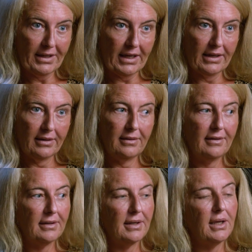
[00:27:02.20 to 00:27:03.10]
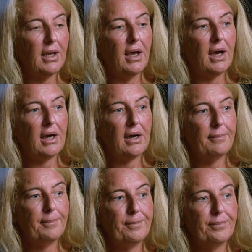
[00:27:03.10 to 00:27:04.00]
pain,
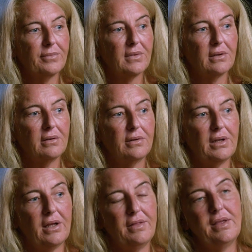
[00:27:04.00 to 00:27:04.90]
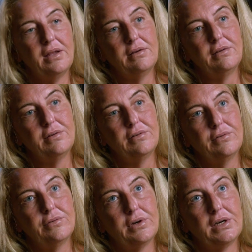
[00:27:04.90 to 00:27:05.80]
um, and then
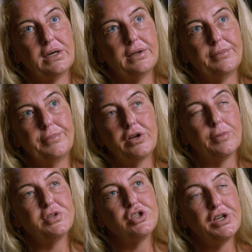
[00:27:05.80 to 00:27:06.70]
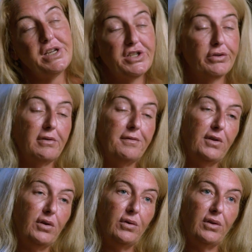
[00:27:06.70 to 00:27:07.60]
um, an opportunity to
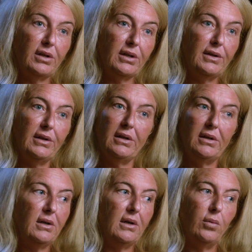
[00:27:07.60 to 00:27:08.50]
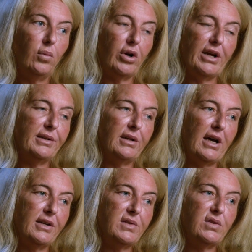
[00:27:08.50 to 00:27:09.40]
review the what I
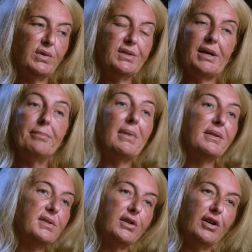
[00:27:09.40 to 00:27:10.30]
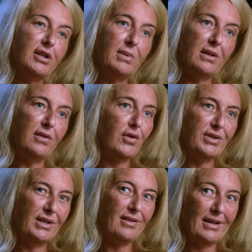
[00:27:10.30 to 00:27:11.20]
understood some months ago to be
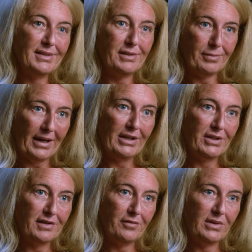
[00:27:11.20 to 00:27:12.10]
30,000 pages of